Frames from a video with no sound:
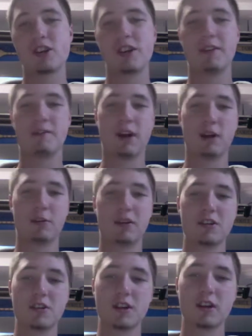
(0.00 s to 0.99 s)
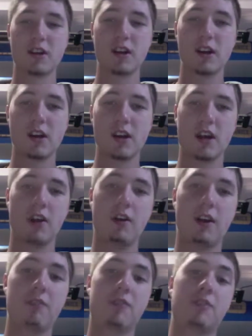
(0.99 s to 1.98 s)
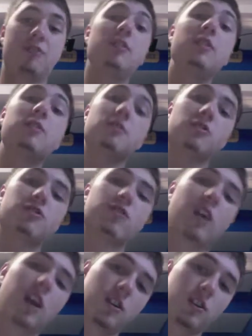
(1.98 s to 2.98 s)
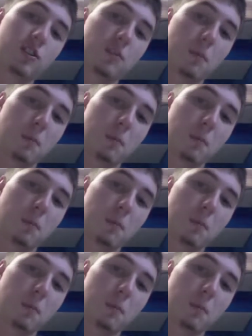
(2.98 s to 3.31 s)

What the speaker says: environment, and I'd have the seasons change.